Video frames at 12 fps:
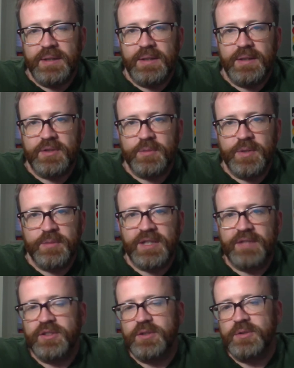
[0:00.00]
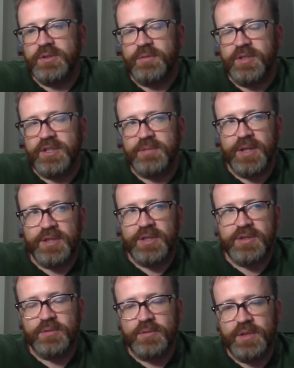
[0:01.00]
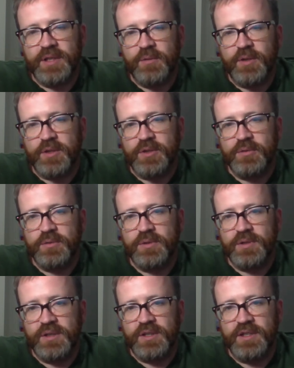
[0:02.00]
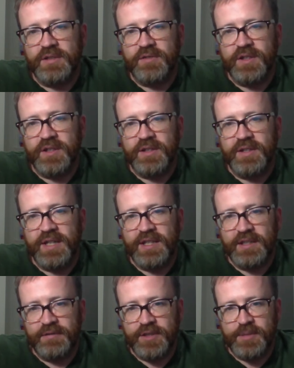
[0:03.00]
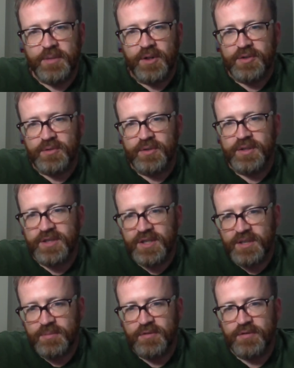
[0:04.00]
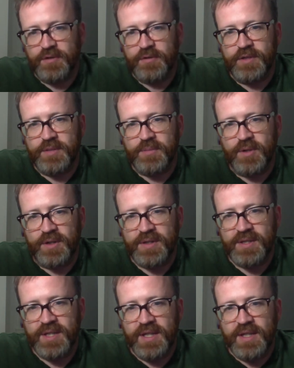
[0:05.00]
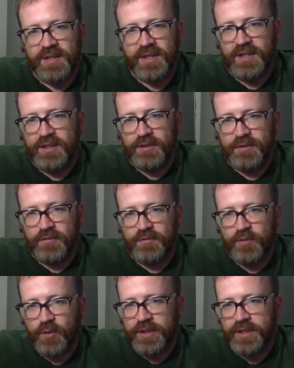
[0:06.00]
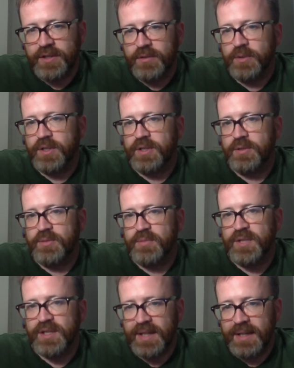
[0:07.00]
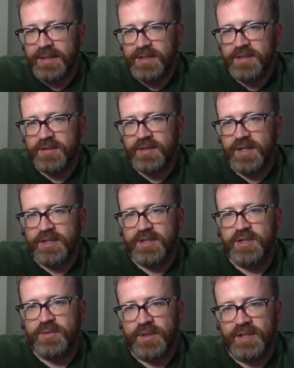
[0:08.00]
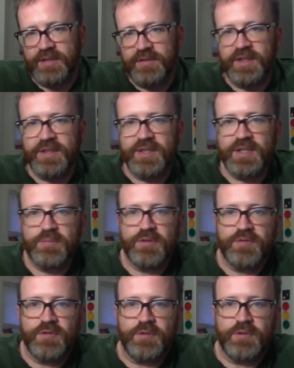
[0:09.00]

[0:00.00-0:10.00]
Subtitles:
so people have to do something special when they want to give a negative response or a dispreferred response. They either avoid it or they use mitigation strategies when giving a dispreferred